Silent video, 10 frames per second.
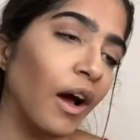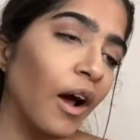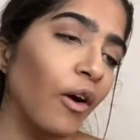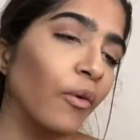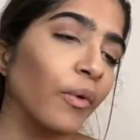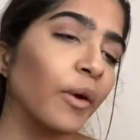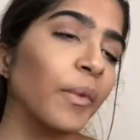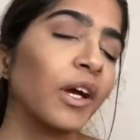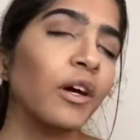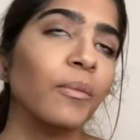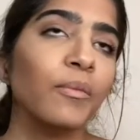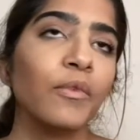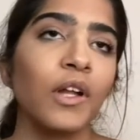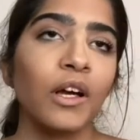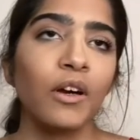I'll wear makeup for
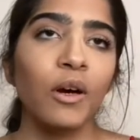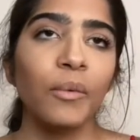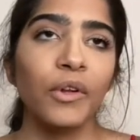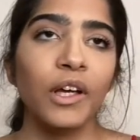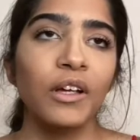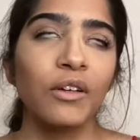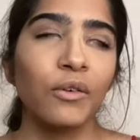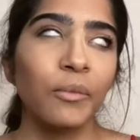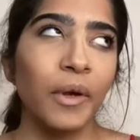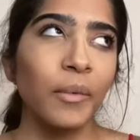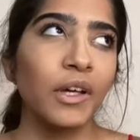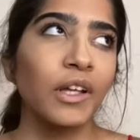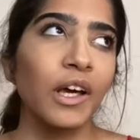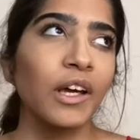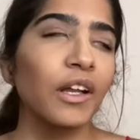like a couple days or maybe a
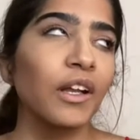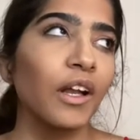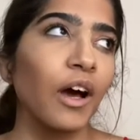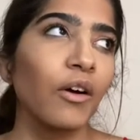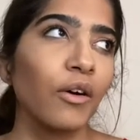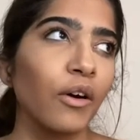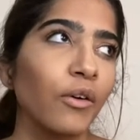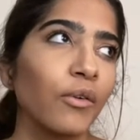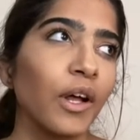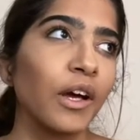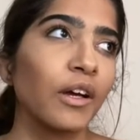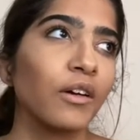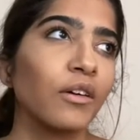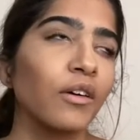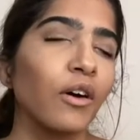day and then I'll go like
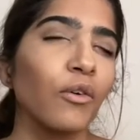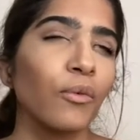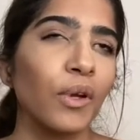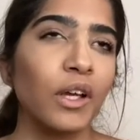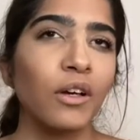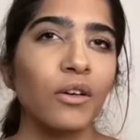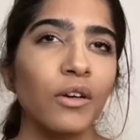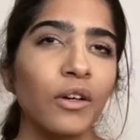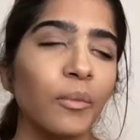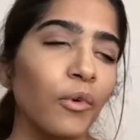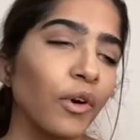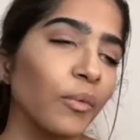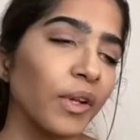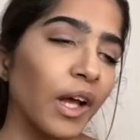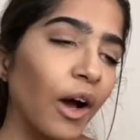a week or more
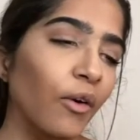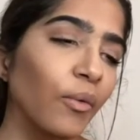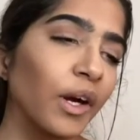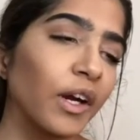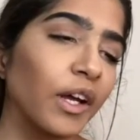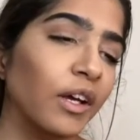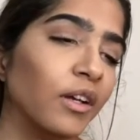without wearing it.